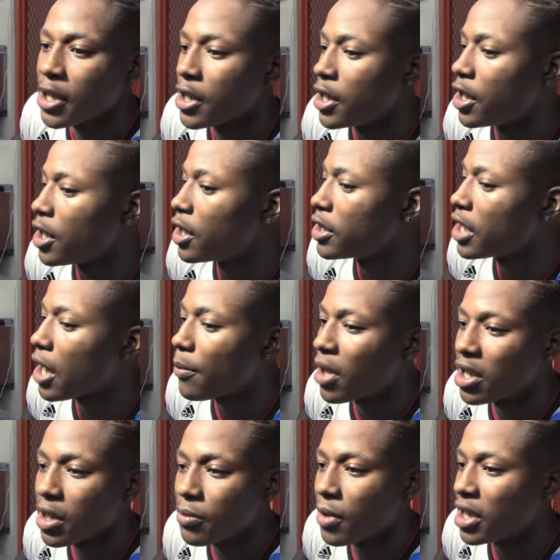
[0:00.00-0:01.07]
Uh, not
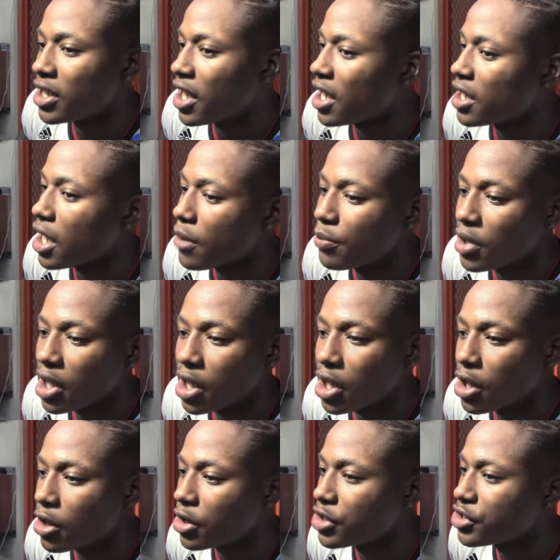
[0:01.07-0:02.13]
my my dad not being
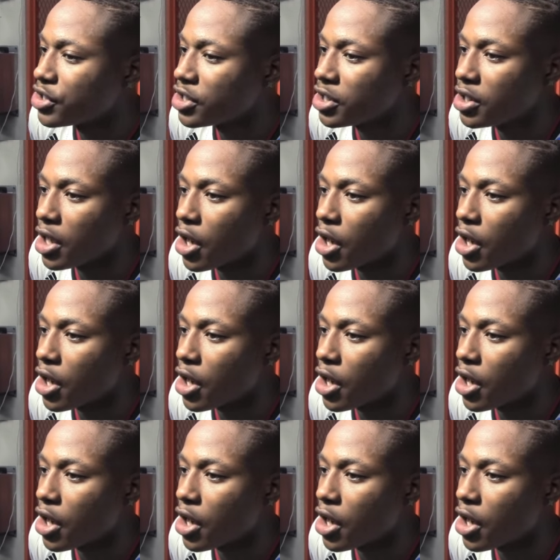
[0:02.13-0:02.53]
here, and she,